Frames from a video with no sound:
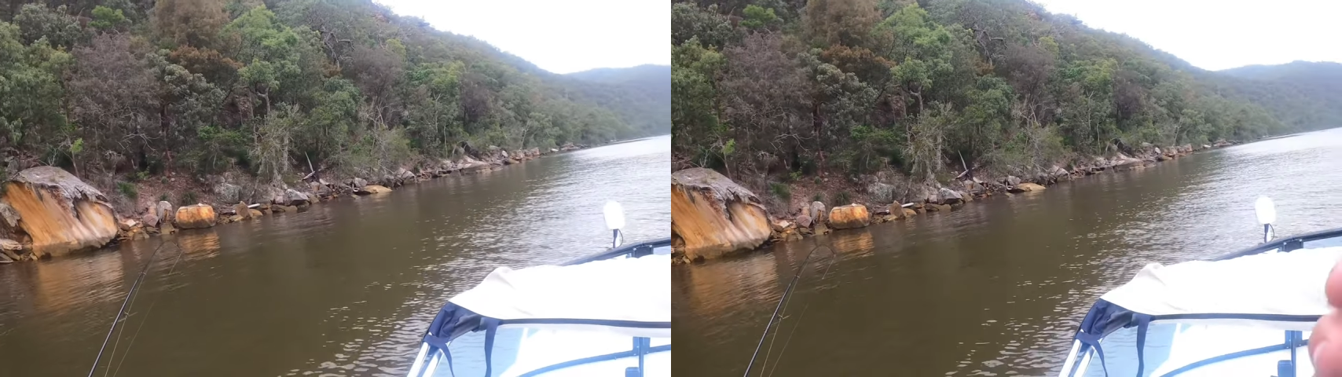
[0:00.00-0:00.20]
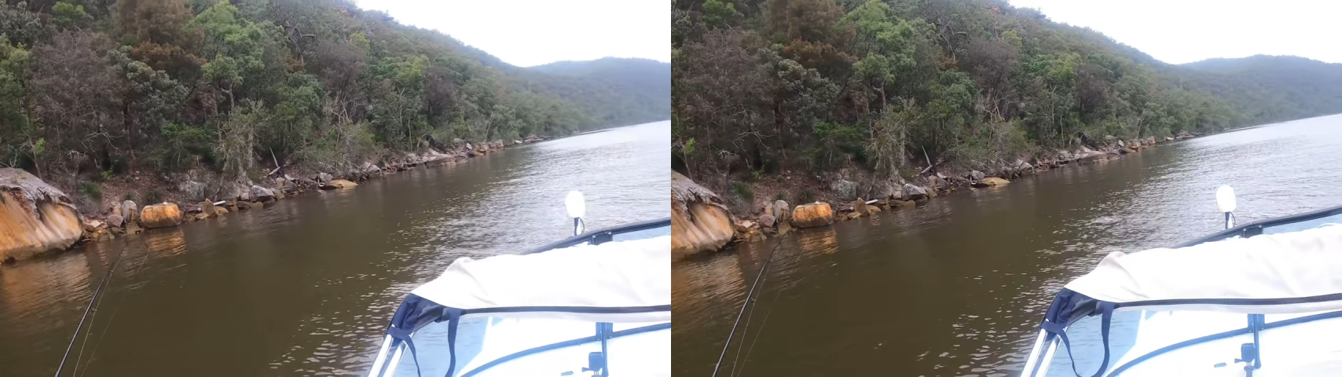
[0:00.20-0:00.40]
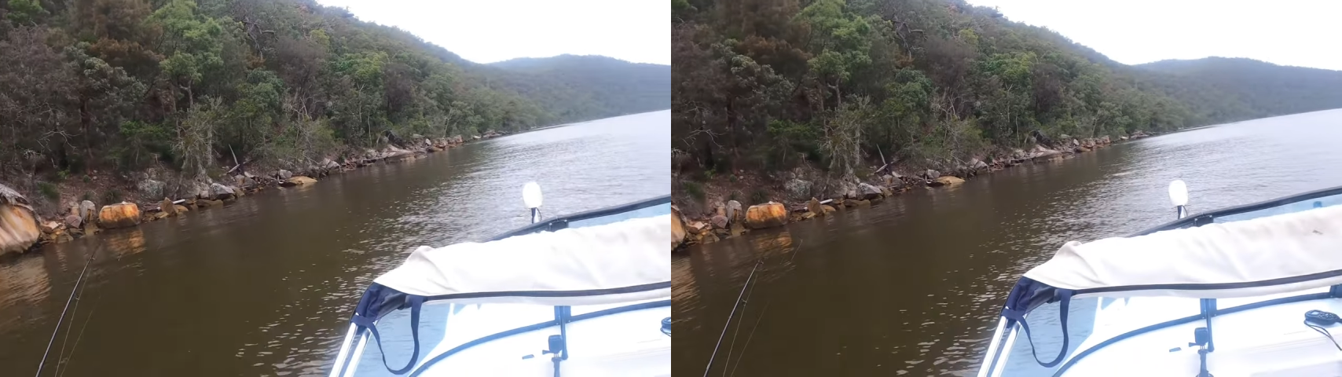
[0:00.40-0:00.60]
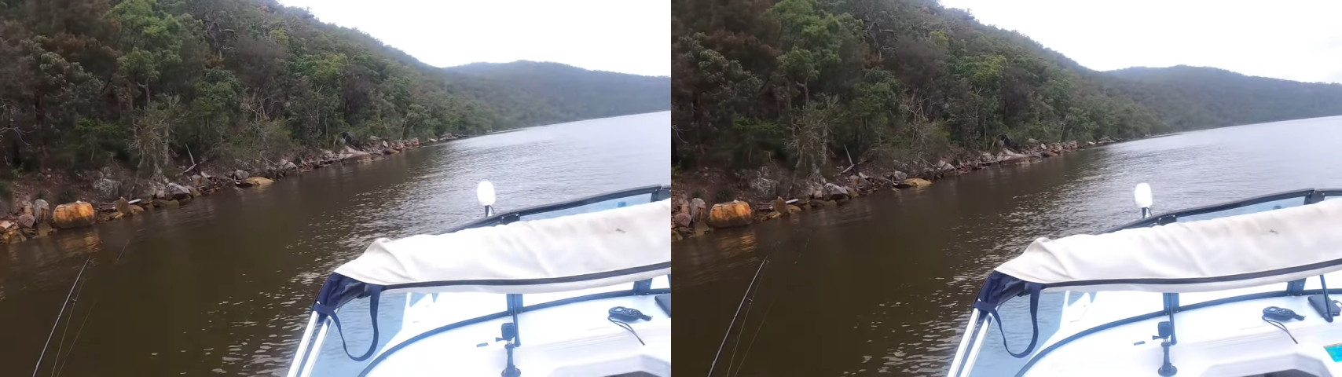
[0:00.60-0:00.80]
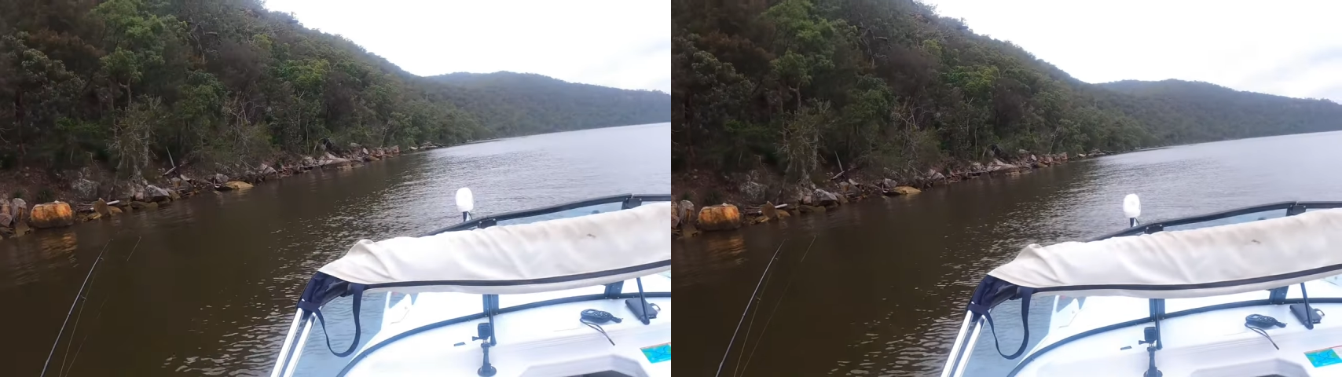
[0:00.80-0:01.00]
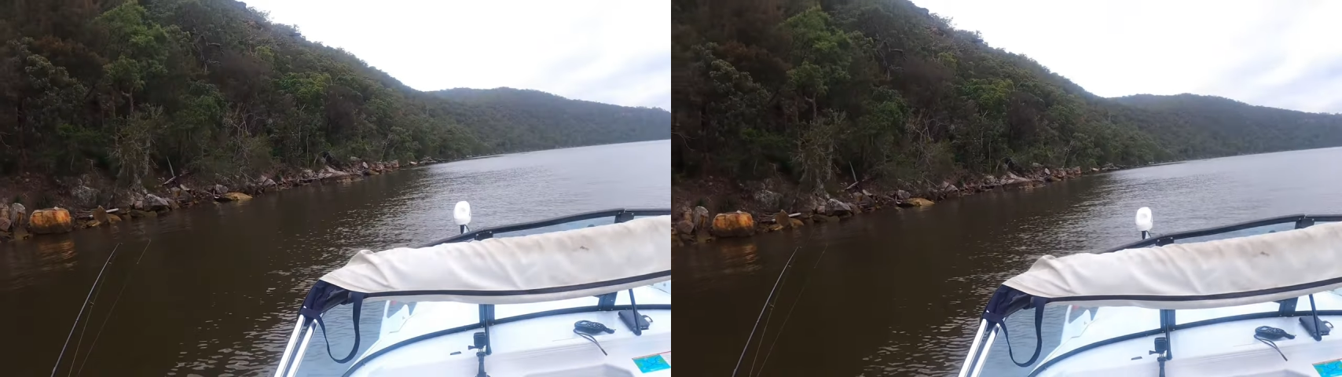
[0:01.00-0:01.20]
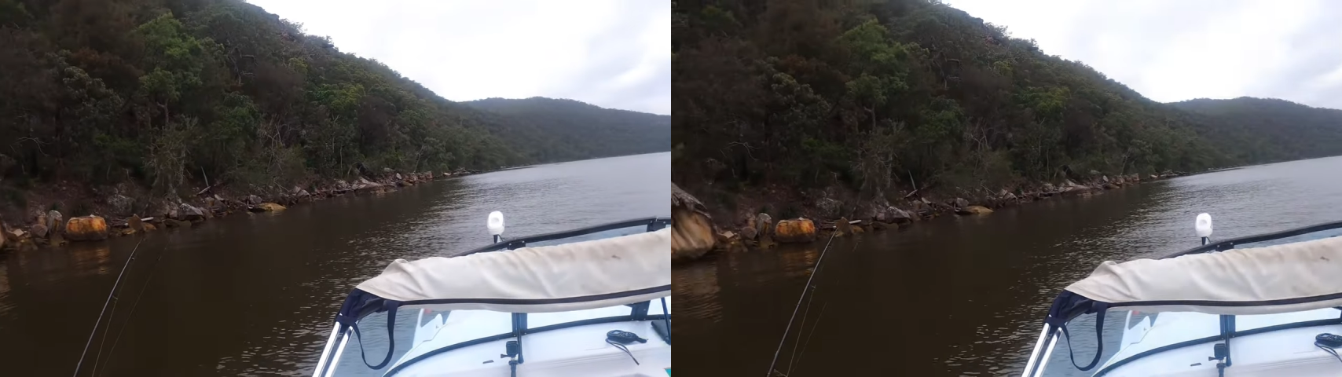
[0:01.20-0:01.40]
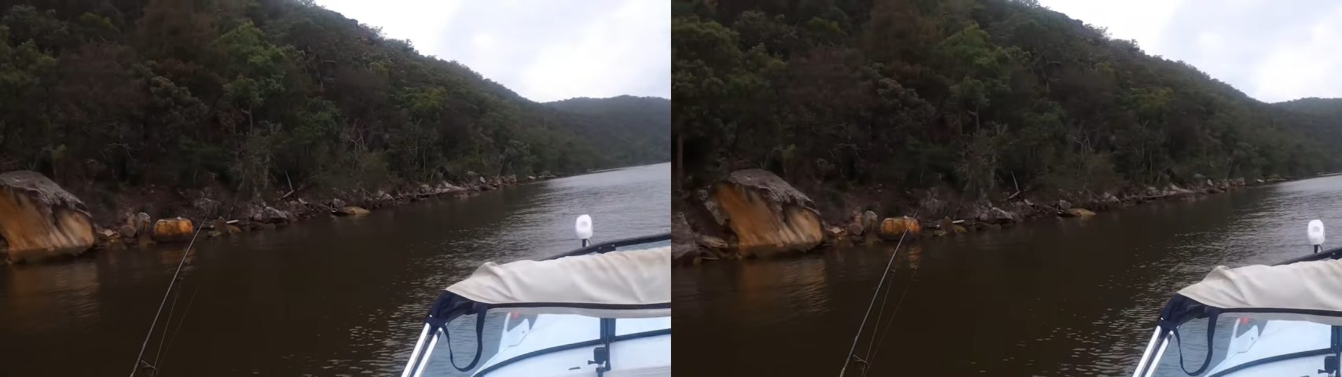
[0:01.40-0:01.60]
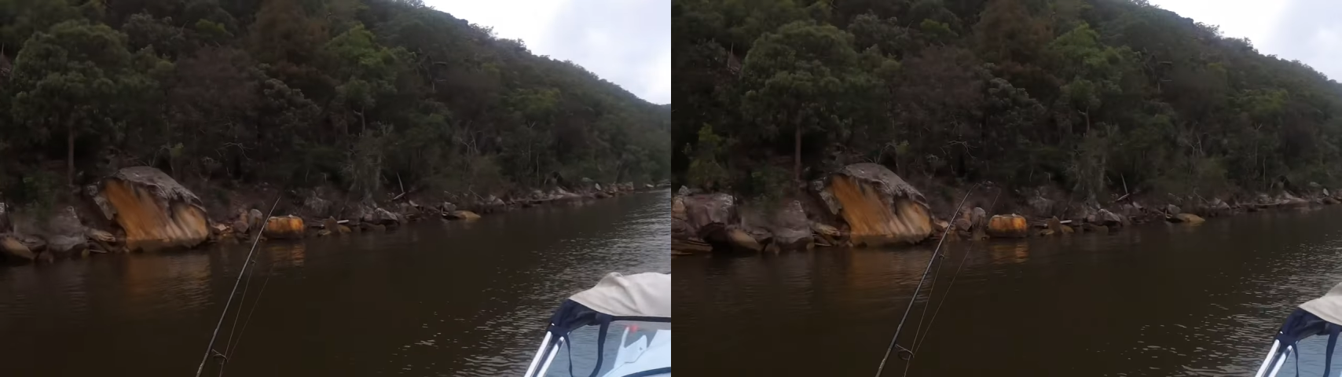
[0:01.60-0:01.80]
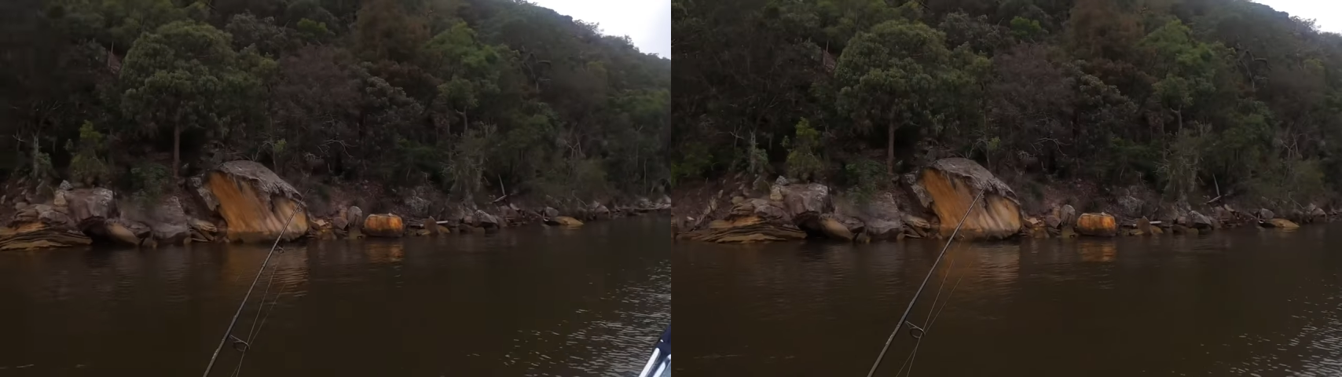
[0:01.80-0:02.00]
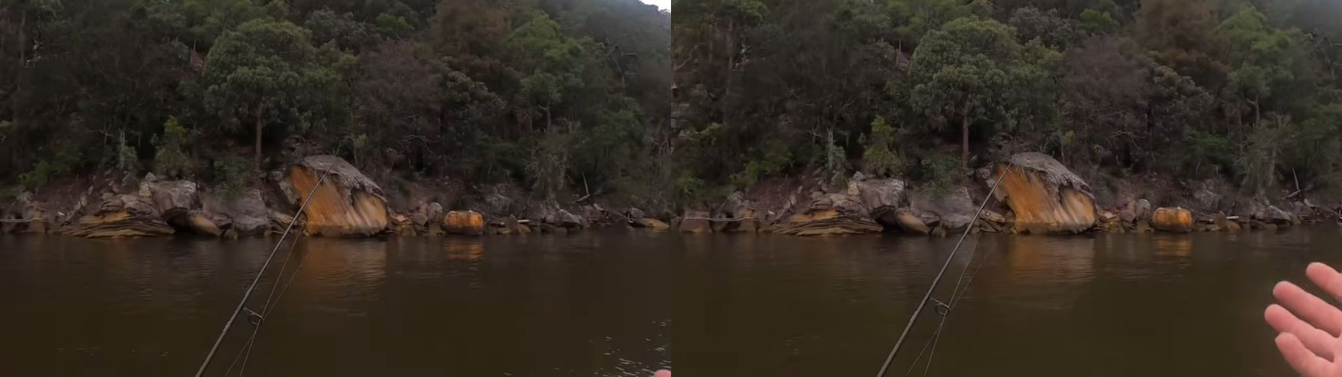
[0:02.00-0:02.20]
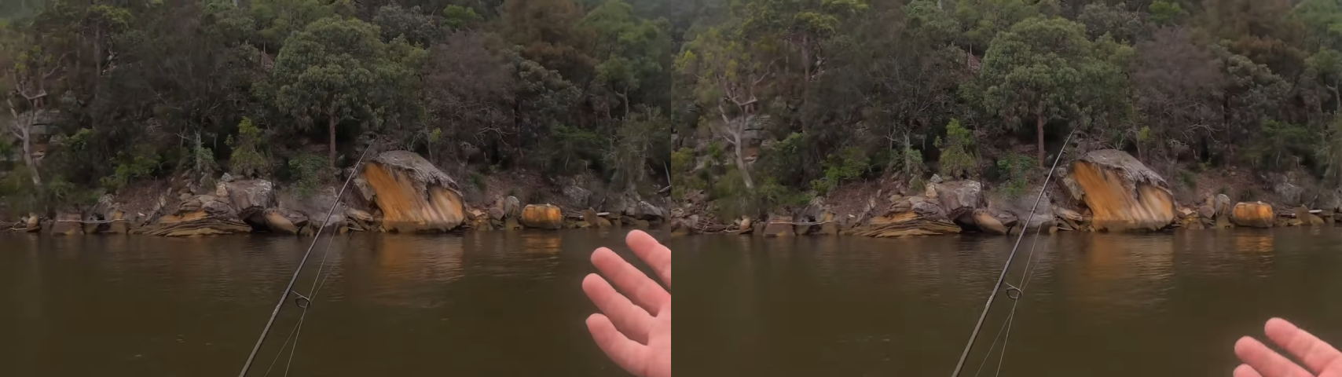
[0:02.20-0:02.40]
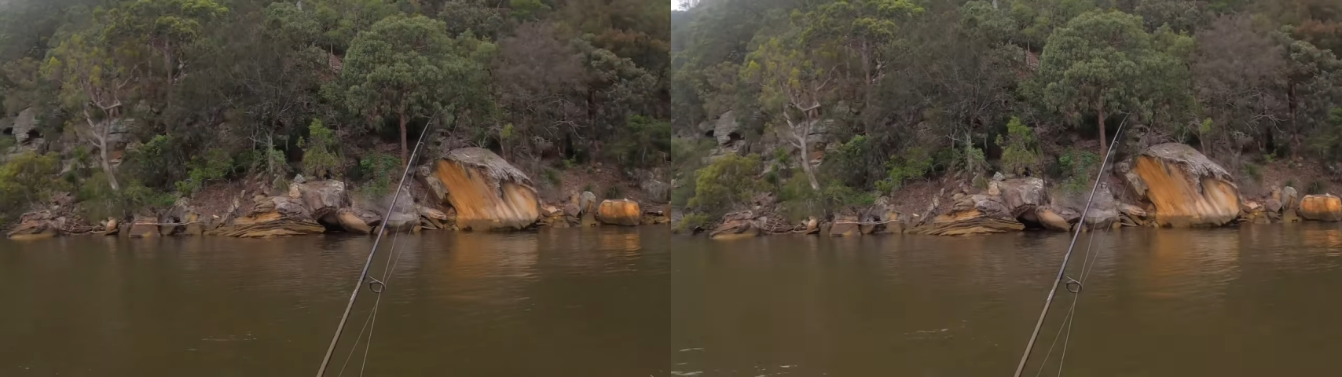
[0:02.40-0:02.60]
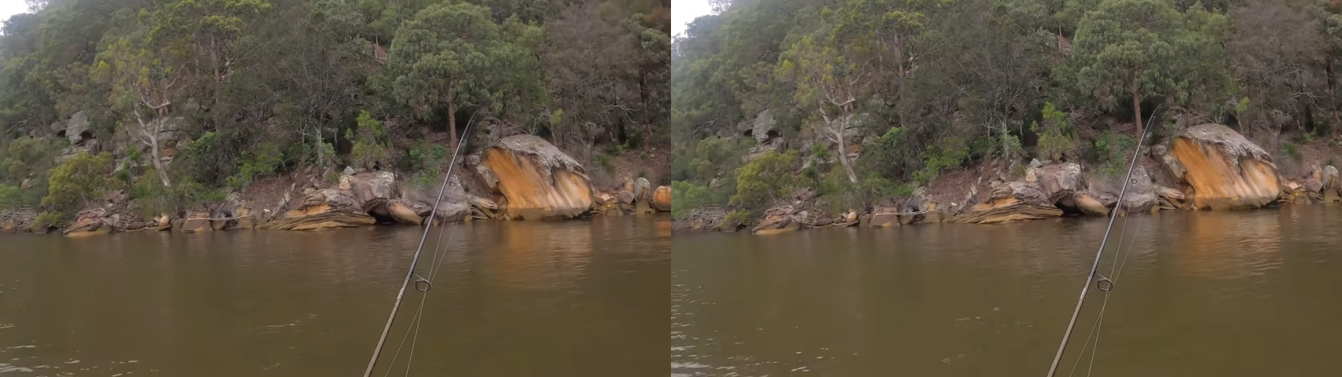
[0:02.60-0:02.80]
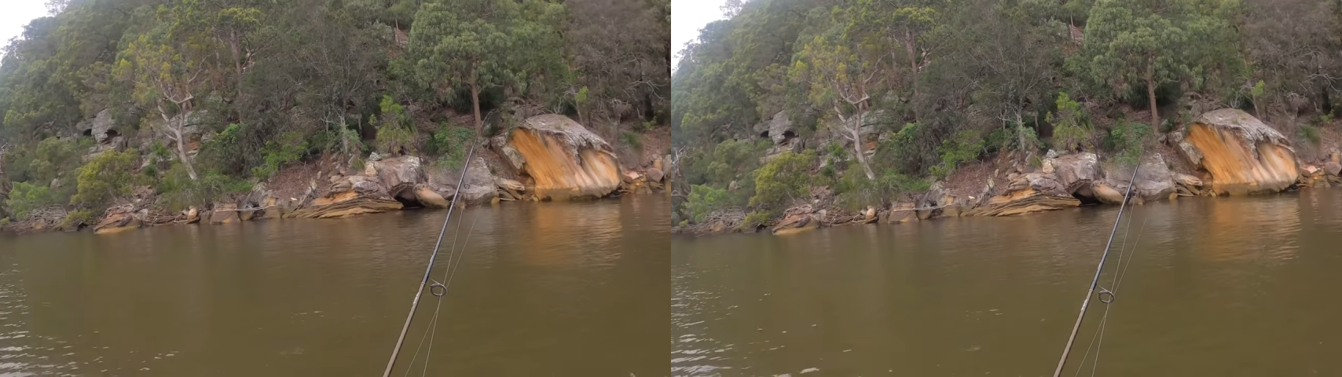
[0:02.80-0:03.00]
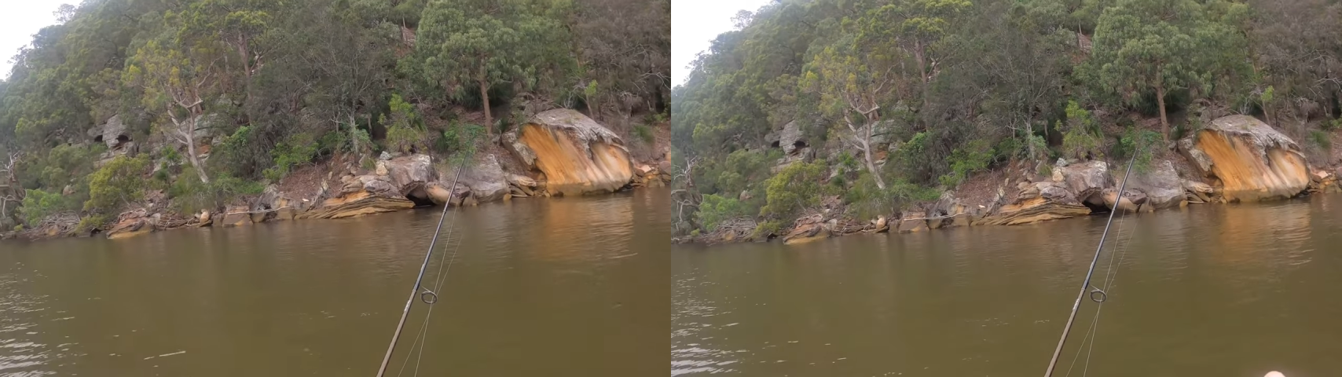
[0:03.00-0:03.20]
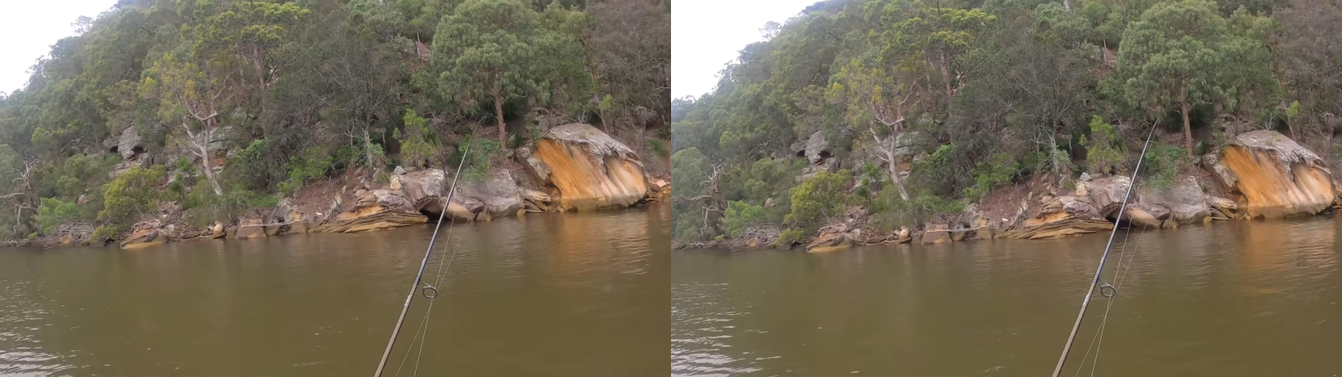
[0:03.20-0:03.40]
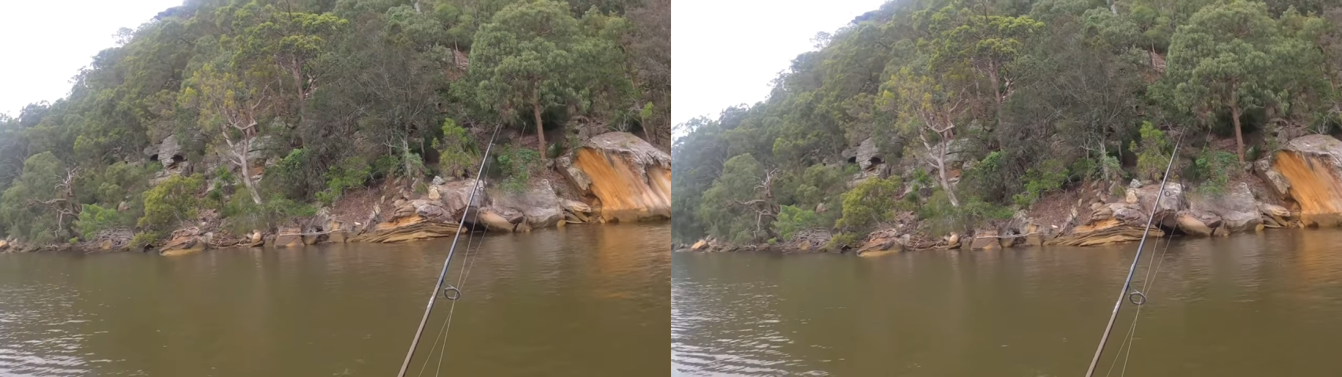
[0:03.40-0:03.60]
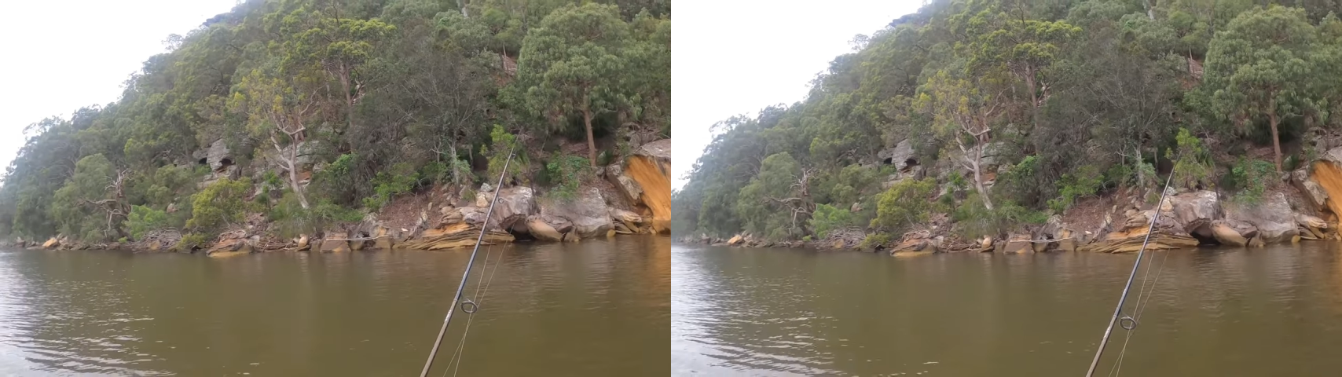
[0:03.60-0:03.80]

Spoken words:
(no speaker visible)